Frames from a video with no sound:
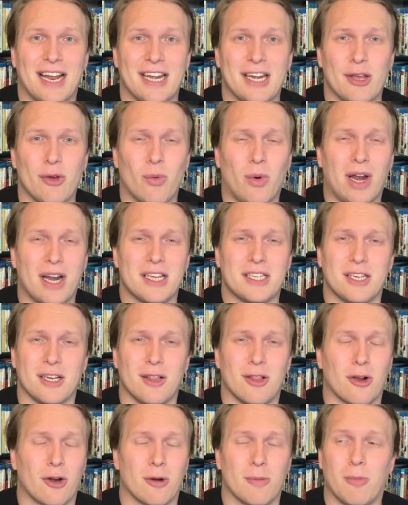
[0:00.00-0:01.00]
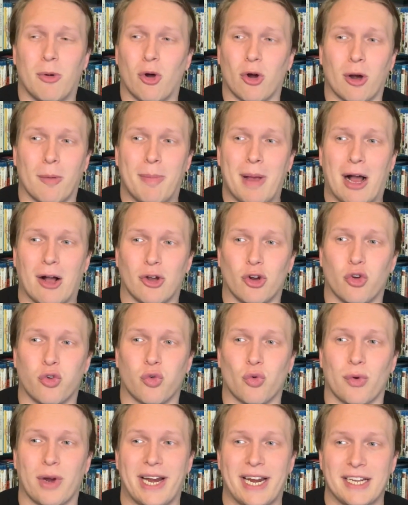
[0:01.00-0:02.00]
And you wanted to learn more about
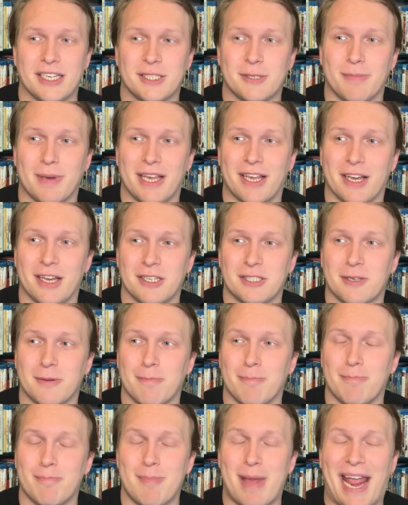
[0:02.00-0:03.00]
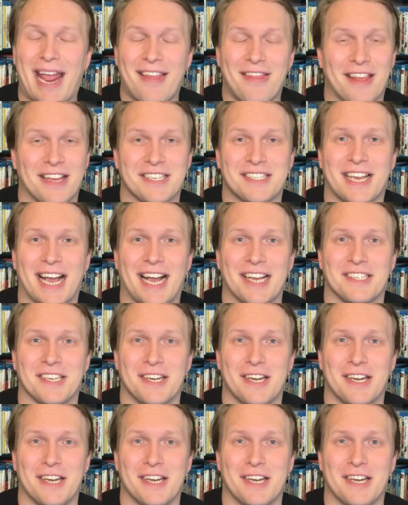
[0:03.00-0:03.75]
Kreese, because, man, this guy's a